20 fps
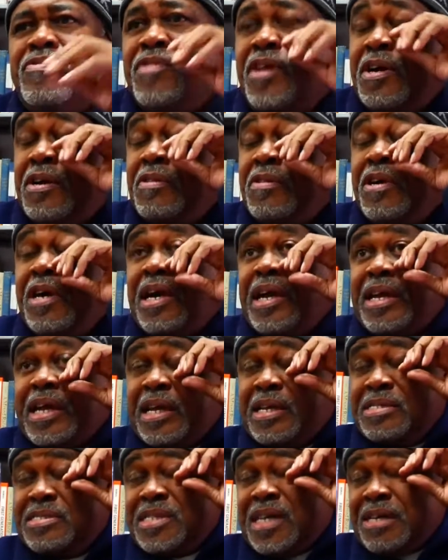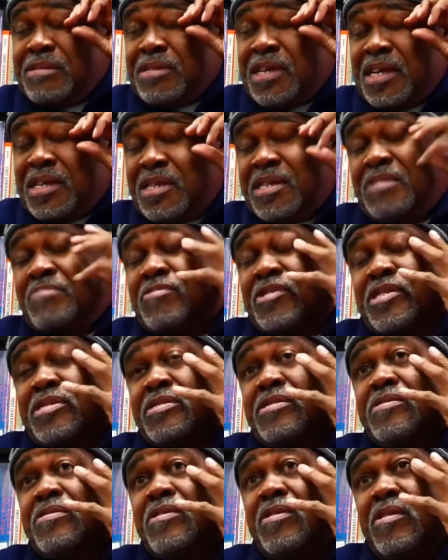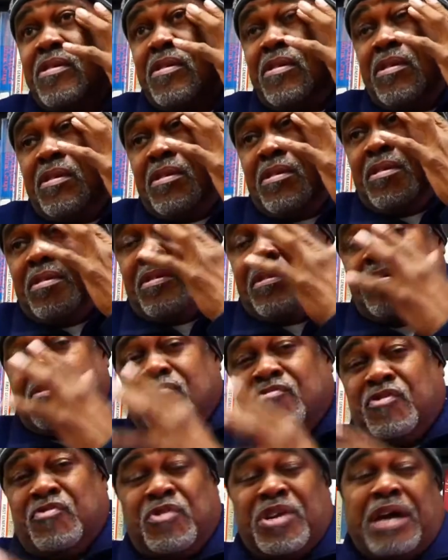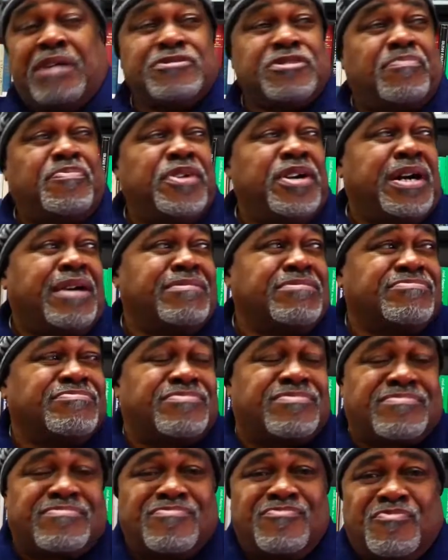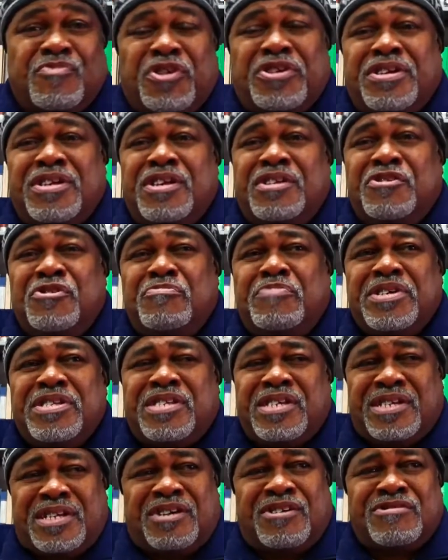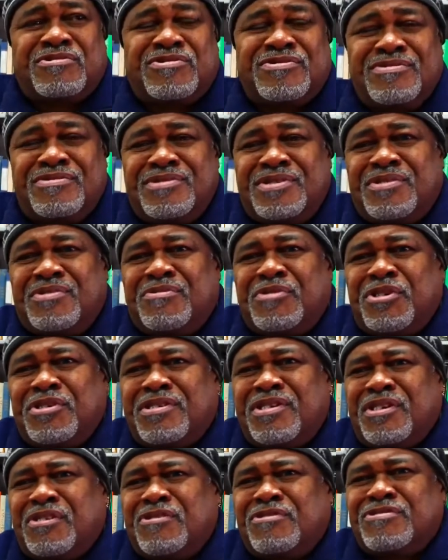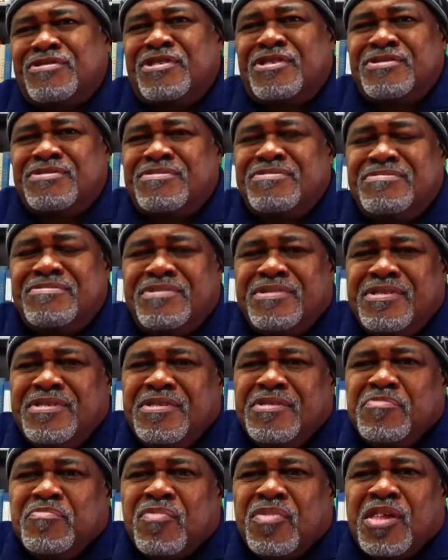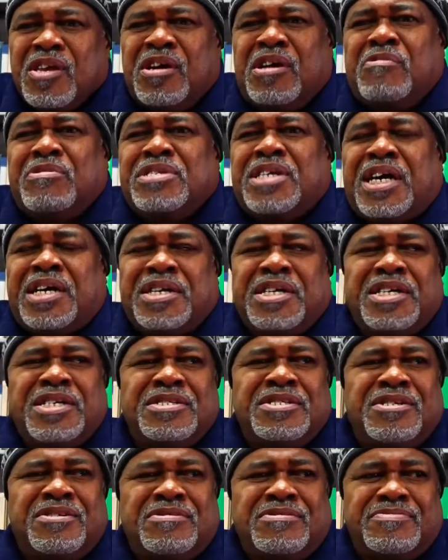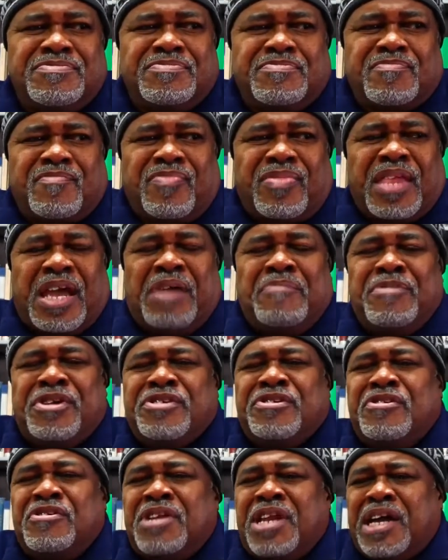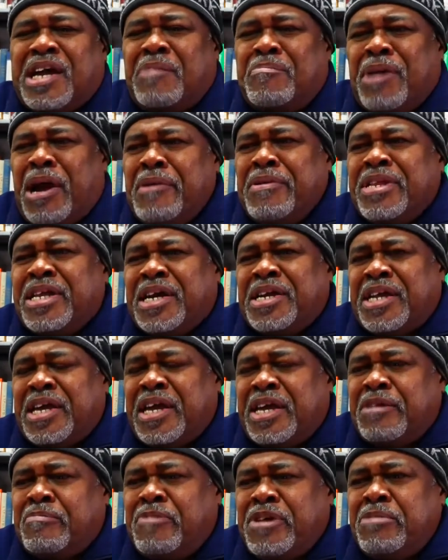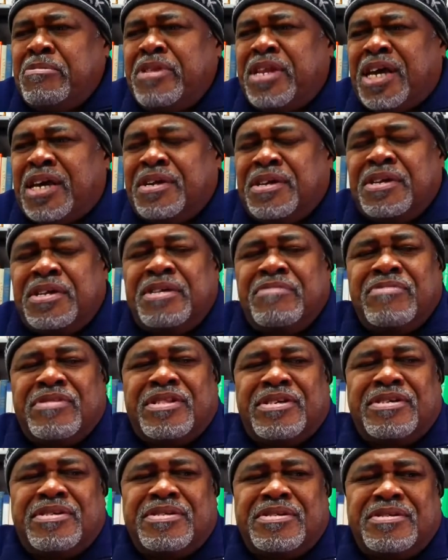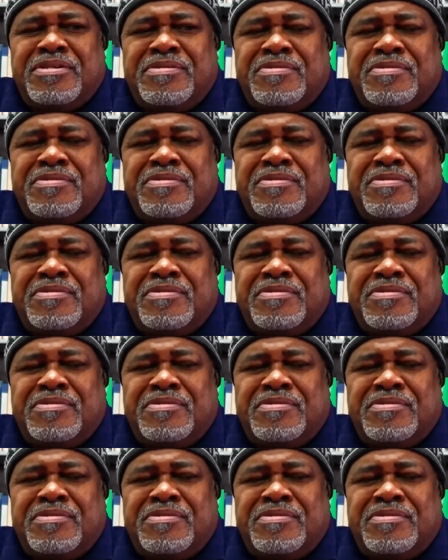No, no, I got a job down there, but when I was up here, I was working a little bit, then hustle, then work, hustle. Yeah. I went down there, you know. I met a girl. I got married down there. Had a baby down there and everything.